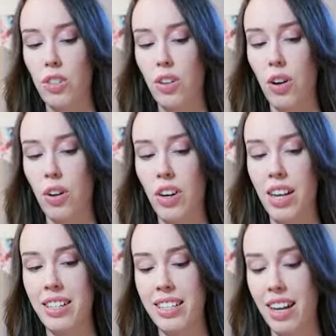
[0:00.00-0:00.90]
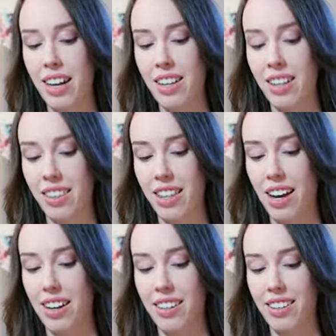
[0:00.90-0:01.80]
So in saying
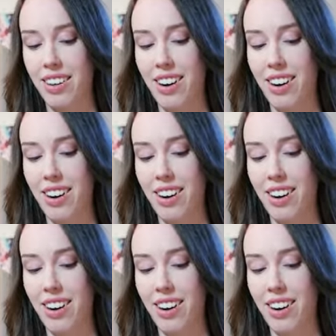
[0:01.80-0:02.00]
that